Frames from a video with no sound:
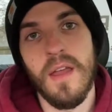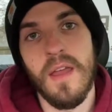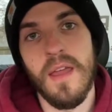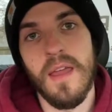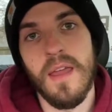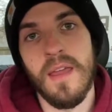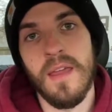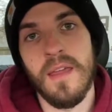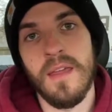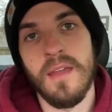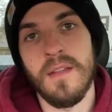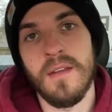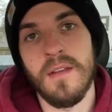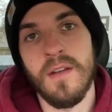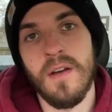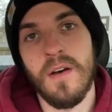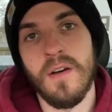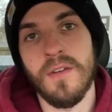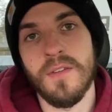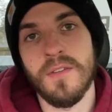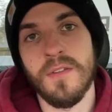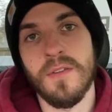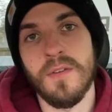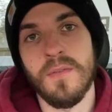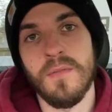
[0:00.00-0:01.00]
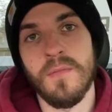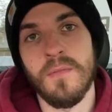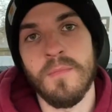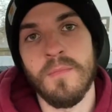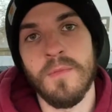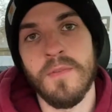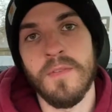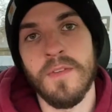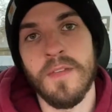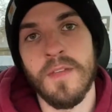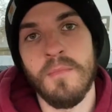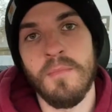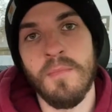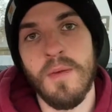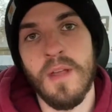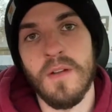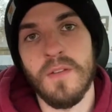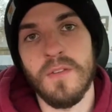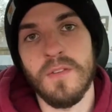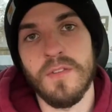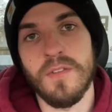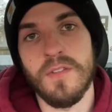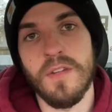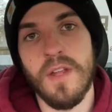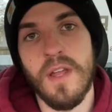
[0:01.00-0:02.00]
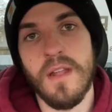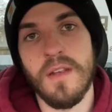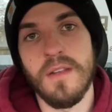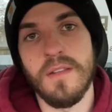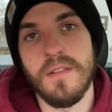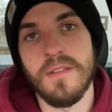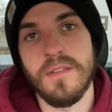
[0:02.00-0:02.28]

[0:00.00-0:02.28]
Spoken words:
and also removing a metal shed.